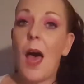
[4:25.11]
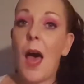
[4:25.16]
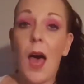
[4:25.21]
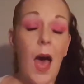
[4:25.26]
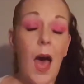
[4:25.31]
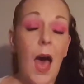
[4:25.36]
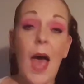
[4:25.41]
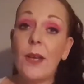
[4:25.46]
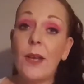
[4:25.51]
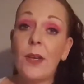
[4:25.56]

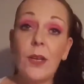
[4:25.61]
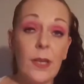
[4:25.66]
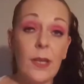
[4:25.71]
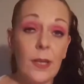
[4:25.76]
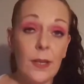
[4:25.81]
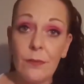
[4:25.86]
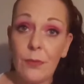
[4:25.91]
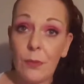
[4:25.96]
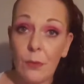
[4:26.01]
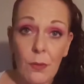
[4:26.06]
I
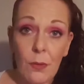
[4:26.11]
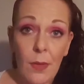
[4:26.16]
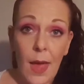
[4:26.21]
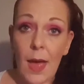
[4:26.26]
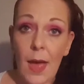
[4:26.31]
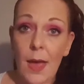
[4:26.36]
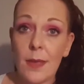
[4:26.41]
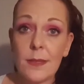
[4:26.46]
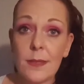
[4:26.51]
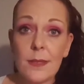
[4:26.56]
couldn't live through
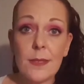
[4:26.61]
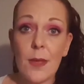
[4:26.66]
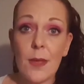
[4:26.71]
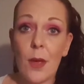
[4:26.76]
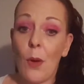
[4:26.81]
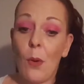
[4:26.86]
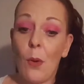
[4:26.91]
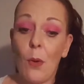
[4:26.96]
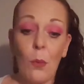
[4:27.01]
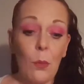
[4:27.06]
that.
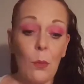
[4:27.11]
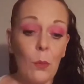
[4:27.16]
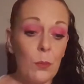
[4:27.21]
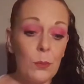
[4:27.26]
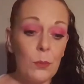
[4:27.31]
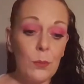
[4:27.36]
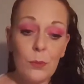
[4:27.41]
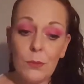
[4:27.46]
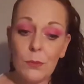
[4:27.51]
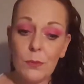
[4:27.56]
So,
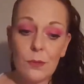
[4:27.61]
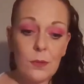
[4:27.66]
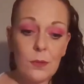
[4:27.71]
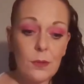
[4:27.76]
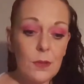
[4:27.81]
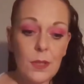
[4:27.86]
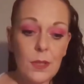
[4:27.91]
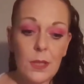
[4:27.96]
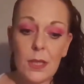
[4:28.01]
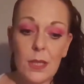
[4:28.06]

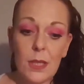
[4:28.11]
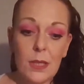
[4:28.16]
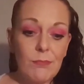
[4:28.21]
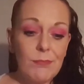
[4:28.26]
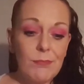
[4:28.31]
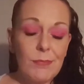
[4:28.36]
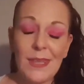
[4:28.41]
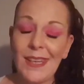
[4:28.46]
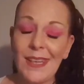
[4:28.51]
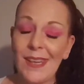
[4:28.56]

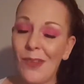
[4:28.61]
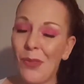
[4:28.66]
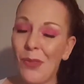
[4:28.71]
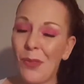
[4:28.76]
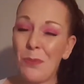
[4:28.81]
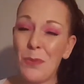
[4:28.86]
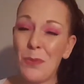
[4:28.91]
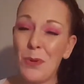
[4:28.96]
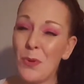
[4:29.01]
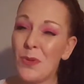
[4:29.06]

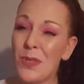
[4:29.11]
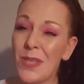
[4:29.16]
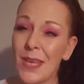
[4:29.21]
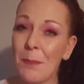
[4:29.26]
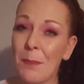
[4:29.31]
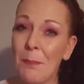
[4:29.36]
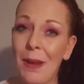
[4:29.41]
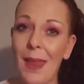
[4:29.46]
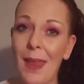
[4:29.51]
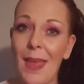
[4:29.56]
the
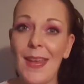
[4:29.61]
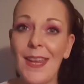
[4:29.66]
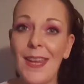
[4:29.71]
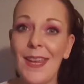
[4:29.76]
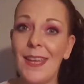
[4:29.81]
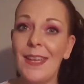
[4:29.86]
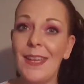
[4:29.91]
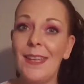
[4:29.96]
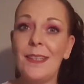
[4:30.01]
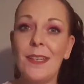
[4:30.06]
music
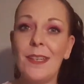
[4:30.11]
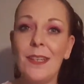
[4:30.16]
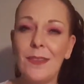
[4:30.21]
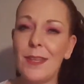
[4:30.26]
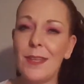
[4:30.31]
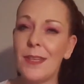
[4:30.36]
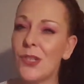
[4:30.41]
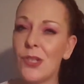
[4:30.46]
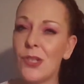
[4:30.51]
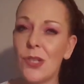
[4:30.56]
playing,
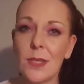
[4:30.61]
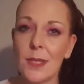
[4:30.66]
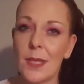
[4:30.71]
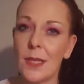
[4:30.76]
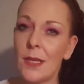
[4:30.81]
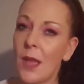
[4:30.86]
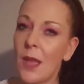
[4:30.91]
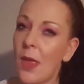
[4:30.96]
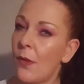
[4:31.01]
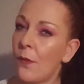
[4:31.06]
that's just
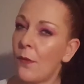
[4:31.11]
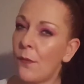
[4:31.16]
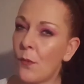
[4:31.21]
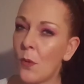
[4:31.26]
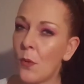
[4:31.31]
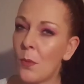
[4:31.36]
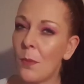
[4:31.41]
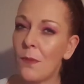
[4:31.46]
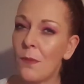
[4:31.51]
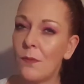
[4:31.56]
another
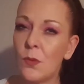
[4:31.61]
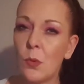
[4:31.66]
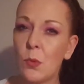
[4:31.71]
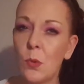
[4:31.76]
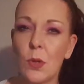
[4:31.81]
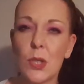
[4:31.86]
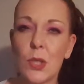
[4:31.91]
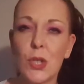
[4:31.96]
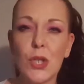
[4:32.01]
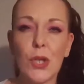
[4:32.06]
form of
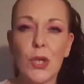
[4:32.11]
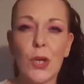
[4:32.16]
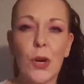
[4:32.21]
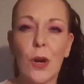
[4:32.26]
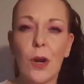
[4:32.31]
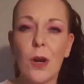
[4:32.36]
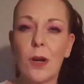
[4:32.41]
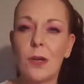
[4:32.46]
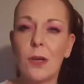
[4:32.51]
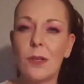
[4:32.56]

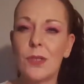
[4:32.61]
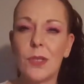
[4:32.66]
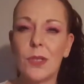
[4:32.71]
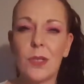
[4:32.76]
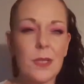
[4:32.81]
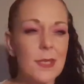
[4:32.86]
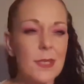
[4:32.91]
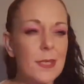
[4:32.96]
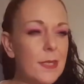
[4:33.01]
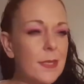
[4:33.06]
torture.
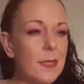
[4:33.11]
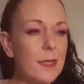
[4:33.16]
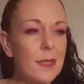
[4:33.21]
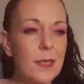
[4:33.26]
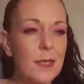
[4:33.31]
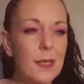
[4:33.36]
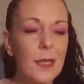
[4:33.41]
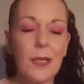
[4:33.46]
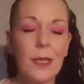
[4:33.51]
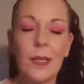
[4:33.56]
Just,
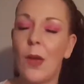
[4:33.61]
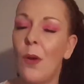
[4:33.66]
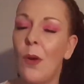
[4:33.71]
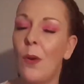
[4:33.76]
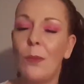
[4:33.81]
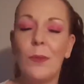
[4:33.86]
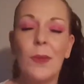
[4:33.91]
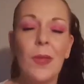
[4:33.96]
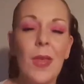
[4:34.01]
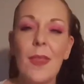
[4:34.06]

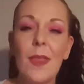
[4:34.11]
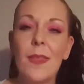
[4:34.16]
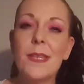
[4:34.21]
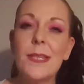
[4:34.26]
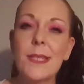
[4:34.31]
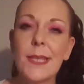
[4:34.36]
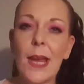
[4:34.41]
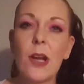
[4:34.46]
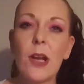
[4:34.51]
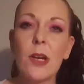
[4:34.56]
the
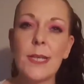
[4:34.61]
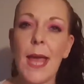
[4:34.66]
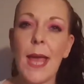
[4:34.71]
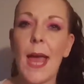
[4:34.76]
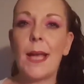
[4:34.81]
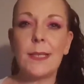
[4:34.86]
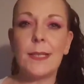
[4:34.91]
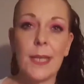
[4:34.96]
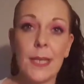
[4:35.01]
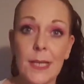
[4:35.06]
scare
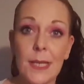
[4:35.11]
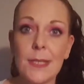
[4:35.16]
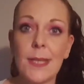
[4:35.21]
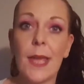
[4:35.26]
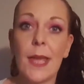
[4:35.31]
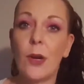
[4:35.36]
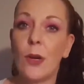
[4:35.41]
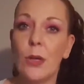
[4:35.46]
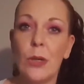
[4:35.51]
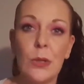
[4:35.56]
tactics
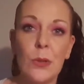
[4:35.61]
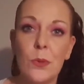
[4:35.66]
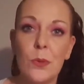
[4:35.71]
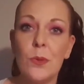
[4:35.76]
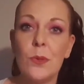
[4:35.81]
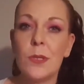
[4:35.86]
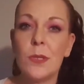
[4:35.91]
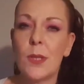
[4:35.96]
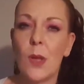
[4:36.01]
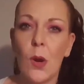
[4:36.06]
that are
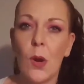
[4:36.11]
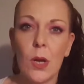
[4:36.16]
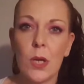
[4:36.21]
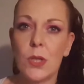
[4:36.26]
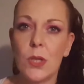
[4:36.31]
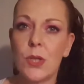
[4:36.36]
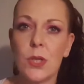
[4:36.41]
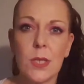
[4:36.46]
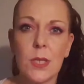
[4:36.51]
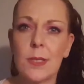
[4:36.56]
used
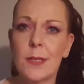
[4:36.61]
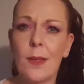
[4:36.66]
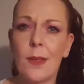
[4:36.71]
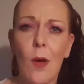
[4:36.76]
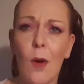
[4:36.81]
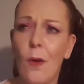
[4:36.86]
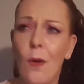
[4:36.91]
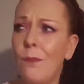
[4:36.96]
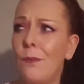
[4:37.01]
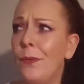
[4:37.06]
are just
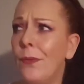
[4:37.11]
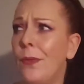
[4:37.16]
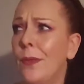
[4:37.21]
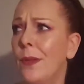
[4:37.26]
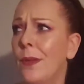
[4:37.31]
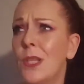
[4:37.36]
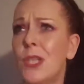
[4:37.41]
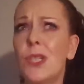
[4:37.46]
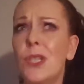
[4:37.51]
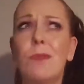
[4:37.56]
off
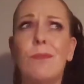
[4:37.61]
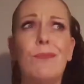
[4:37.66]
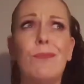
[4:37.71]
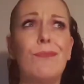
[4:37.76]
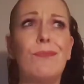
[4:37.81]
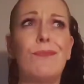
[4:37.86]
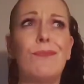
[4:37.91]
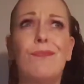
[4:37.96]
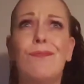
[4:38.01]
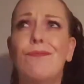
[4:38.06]
the
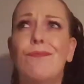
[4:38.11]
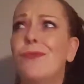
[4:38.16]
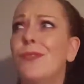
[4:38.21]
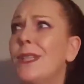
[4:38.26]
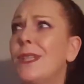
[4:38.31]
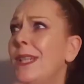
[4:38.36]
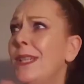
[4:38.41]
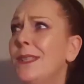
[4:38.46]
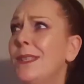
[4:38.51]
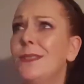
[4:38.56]

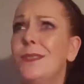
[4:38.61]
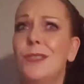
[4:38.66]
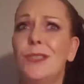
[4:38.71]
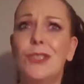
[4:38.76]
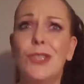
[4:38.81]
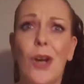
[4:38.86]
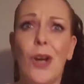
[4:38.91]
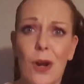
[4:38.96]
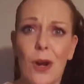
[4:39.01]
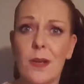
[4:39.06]

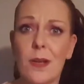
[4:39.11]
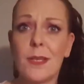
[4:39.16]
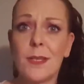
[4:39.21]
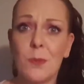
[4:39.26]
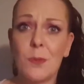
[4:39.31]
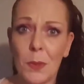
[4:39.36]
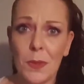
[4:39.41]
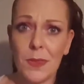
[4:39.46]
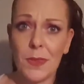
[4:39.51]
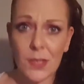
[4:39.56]
freaking
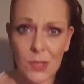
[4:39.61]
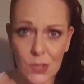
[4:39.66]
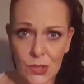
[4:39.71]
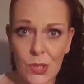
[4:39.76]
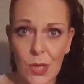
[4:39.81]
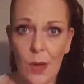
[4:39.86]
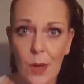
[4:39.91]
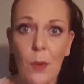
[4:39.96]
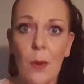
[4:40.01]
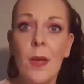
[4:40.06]
charts with this
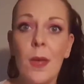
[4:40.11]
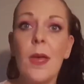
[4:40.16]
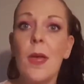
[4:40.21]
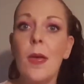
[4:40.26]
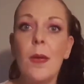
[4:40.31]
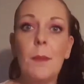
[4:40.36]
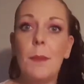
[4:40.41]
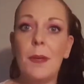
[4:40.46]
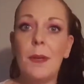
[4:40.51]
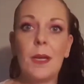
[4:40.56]
show,
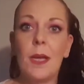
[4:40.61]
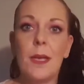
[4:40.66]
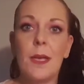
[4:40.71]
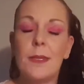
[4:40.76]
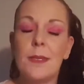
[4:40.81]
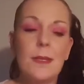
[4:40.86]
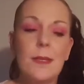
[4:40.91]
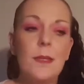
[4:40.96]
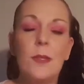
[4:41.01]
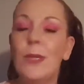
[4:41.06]

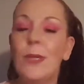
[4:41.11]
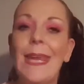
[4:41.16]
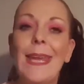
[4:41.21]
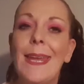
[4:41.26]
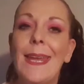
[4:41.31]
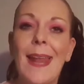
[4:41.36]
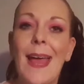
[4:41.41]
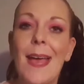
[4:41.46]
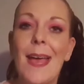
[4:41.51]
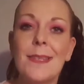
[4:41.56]
because
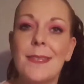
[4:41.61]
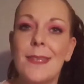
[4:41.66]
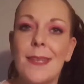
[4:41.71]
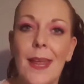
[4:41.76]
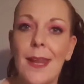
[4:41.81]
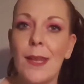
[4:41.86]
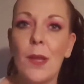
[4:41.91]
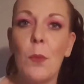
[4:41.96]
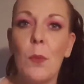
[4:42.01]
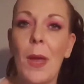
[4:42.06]
Negan has
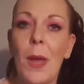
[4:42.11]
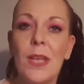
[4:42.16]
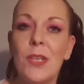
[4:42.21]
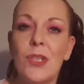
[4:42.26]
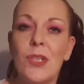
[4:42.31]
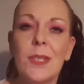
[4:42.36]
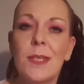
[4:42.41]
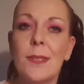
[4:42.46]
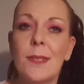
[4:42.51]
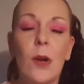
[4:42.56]
it anyway,
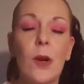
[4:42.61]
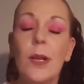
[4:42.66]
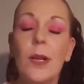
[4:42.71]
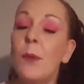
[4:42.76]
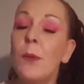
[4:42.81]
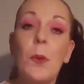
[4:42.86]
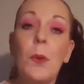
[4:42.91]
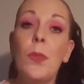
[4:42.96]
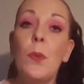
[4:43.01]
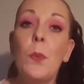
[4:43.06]
just
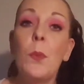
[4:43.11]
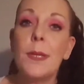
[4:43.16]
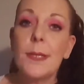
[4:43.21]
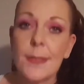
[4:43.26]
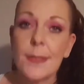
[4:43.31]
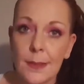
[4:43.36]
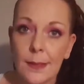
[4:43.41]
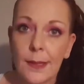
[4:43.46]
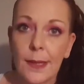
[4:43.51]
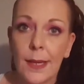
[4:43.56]
starting with the
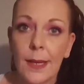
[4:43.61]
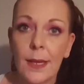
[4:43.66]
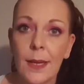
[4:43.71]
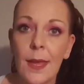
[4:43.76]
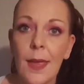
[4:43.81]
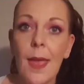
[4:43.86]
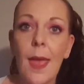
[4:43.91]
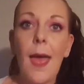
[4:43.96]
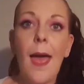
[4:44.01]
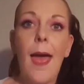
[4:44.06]

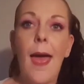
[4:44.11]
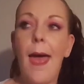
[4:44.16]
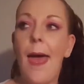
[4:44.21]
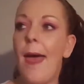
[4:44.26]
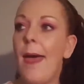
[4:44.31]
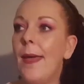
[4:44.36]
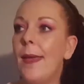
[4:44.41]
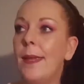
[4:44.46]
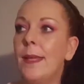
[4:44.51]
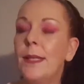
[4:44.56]
whistling.
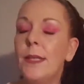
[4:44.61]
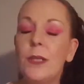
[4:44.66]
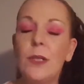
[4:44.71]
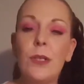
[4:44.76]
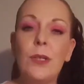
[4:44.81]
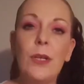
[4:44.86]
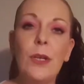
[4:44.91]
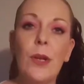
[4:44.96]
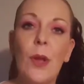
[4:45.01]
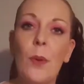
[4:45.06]

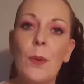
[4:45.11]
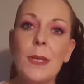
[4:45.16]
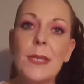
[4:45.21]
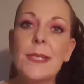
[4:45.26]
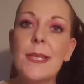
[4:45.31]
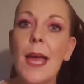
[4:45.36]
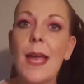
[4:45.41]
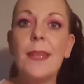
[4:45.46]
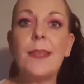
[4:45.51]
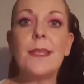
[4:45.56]
And
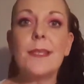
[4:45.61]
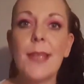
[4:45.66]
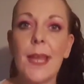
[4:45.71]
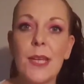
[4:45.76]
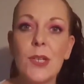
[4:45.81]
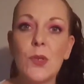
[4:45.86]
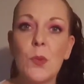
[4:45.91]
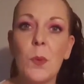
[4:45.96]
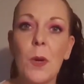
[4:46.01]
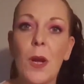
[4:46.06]
inside the
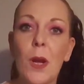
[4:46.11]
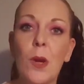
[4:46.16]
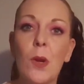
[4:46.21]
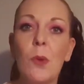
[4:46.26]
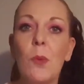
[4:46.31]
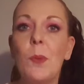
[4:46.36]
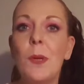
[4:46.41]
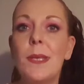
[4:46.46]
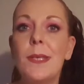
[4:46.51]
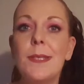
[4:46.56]

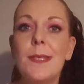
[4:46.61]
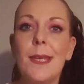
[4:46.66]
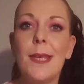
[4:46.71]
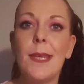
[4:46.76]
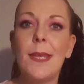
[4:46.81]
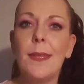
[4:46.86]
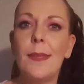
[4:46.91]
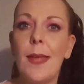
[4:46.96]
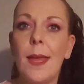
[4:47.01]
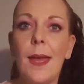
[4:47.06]
sanctuary we
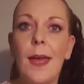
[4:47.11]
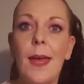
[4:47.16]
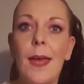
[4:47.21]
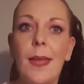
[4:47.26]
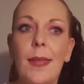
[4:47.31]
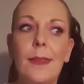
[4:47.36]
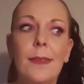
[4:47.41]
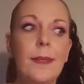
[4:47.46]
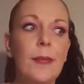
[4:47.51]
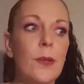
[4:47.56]
see
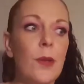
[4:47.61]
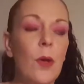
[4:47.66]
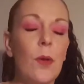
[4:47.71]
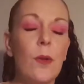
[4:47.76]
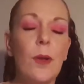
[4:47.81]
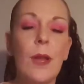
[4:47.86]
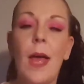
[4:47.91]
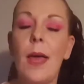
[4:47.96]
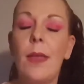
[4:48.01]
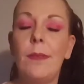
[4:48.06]
that
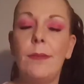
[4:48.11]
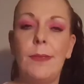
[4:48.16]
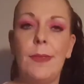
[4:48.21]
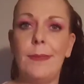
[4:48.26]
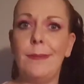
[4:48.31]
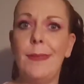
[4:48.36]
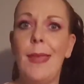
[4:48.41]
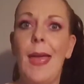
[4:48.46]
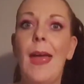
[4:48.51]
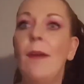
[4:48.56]
not
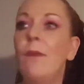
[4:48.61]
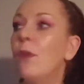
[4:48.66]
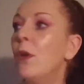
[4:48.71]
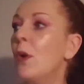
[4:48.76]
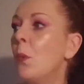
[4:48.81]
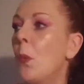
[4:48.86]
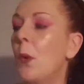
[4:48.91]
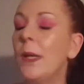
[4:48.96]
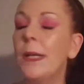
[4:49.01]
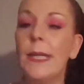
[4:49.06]

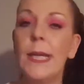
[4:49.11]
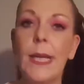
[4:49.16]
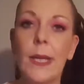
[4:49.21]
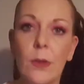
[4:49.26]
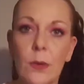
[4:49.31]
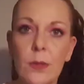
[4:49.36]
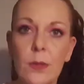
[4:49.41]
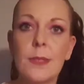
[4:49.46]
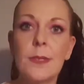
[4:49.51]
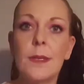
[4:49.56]
everyone
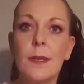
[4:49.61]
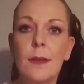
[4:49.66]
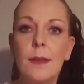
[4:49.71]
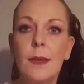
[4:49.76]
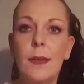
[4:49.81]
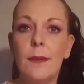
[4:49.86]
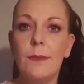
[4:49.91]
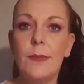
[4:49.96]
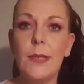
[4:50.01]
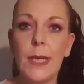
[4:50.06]
kneels
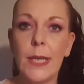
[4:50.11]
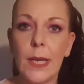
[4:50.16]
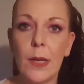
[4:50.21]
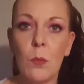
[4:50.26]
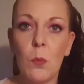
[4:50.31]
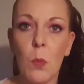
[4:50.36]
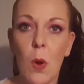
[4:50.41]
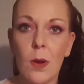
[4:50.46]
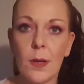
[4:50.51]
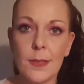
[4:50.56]
if
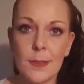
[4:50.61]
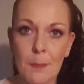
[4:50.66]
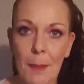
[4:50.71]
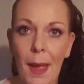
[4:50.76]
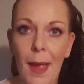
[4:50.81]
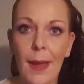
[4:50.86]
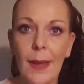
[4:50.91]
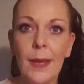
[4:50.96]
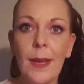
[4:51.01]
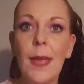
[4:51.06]
Negan walks
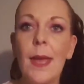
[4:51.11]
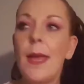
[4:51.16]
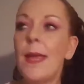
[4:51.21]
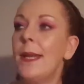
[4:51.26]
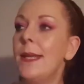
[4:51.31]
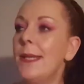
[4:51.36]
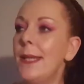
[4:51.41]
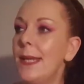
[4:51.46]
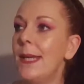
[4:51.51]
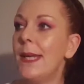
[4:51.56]
by.
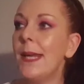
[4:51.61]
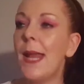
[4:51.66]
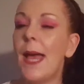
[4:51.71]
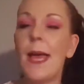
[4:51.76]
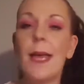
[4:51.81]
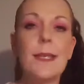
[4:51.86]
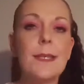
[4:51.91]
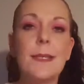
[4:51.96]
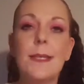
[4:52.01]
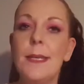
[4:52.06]
Negan
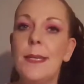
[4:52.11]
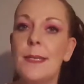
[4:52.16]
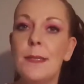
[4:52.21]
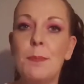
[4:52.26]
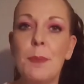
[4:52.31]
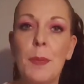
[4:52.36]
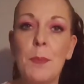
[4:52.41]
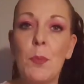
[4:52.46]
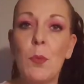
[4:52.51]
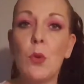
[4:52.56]
has
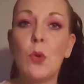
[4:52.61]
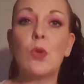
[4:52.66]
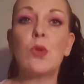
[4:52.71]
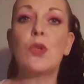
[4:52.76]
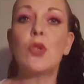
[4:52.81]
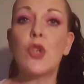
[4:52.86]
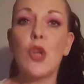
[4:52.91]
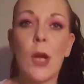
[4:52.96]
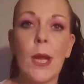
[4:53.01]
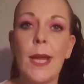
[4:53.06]
these people
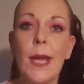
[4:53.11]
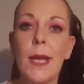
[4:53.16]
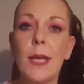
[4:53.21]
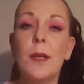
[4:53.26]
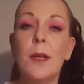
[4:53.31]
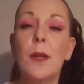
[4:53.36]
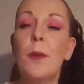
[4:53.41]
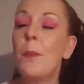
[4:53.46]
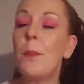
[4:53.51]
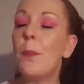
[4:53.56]

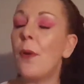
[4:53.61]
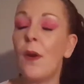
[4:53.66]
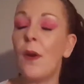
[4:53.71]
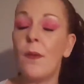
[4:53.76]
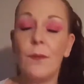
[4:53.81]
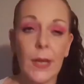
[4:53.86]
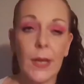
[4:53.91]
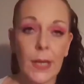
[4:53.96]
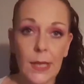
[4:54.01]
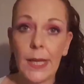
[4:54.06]
trained
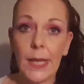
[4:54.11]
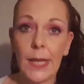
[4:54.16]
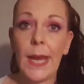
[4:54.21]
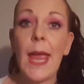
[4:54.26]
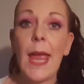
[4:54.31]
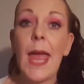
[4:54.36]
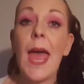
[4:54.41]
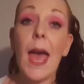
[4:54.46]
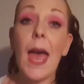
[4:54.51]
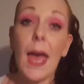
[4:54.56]

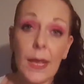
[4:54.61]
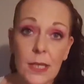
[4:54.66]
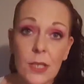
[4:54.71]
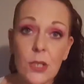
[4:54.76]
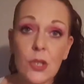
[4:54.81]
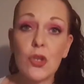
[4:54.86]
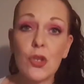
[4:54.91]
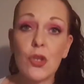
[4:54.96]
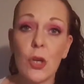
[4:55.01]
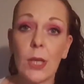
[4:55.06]
perfectly, and
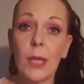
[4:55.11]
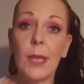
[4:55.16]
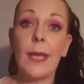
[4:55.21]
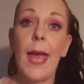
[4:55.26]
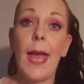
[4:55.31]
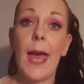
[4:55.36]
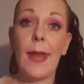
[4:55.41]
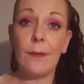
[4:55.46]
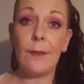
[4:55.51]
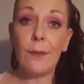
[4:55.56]
it's
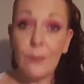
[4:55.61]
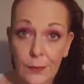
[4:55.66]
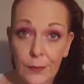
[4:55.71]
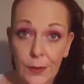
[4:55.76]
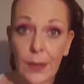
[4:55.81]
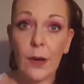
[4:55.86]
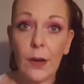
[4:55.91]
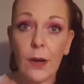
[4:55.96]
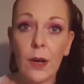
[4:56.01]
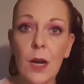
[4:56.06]
strictly out of
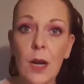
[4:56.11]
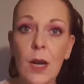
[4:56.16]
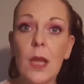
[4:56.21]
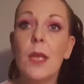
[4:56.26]
fear.